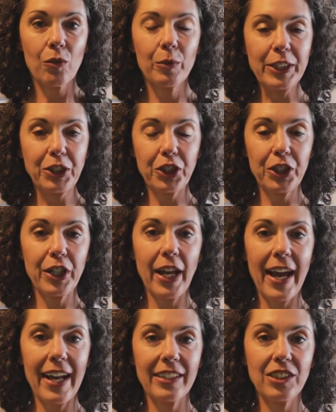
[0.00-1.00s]
Richard
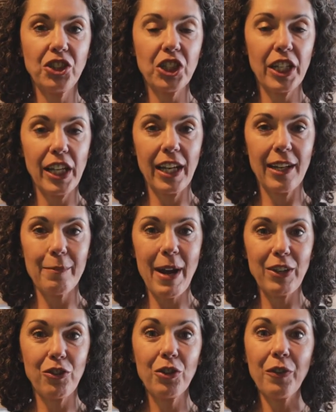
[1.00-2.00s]
and Janine,
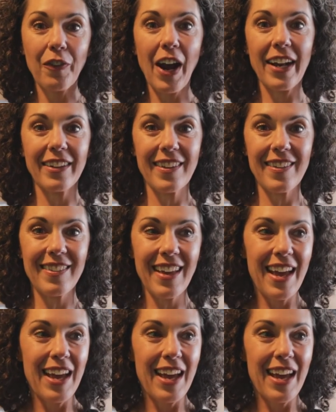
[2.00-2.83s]
my two friends,